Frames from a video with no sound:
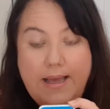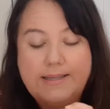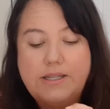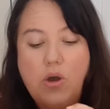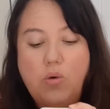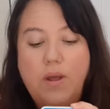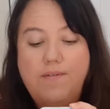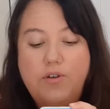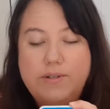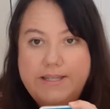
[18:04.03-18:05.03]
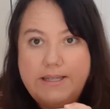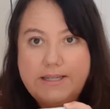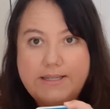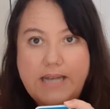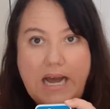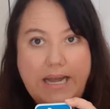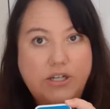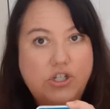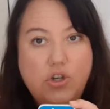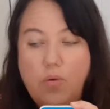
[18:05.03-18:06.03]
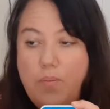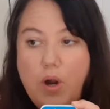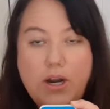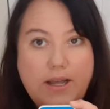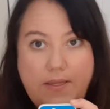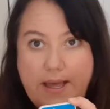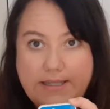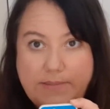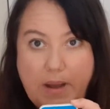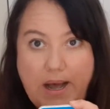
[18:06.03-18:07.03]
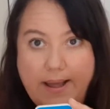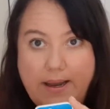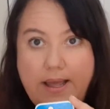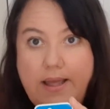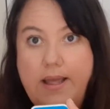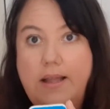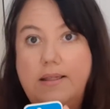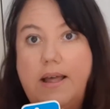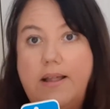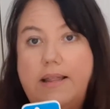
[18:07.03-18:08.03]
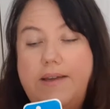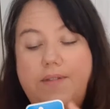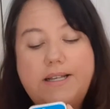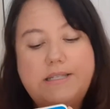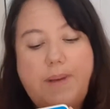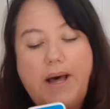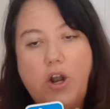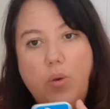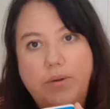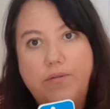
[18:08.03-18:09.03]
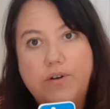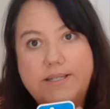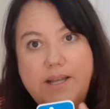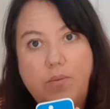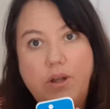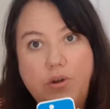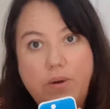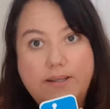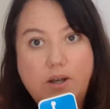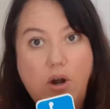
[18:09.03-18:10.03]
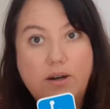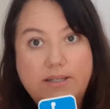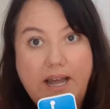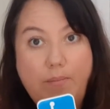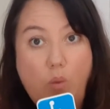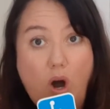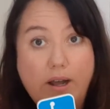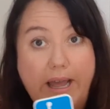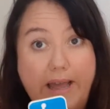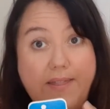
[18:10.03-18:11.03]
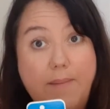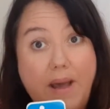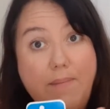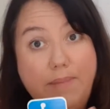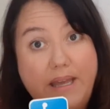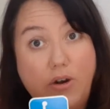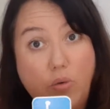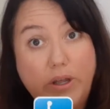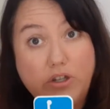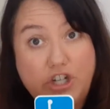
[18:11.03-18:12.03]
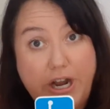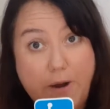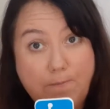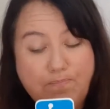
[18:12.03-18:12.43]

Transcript: So if you see this sign, don't park in that spot. Leave that spot open for someone who has a hard time walking, and they might be in a wheelchair.